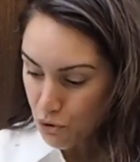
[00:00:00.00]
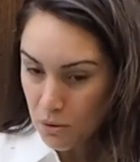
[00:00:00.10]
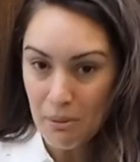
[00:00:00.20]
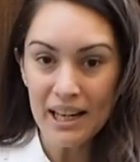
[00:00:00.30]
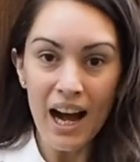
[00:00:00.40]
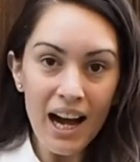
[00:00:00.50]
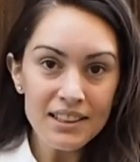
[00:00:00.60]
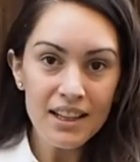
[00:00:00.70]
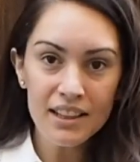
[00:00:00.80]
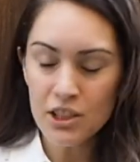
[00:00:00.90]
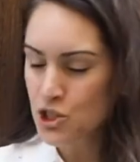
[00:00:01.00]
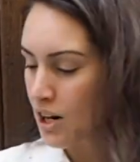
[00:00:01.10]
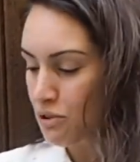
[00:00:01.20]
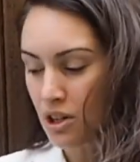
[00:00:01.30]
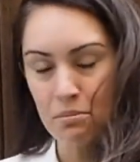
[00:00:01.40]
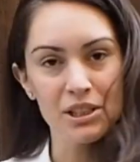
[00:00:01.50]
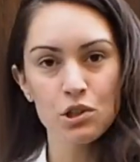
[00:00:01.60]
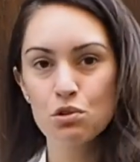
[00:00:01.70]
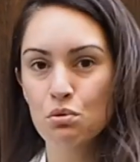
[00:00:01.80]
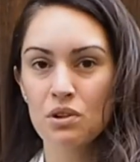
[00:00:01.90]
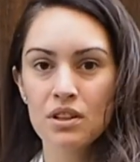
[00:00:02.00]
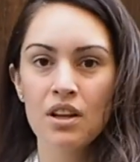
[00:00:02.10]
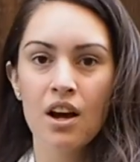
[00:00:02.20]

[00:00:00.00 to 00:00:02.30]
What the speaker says: for my hand luggage, I've got my usual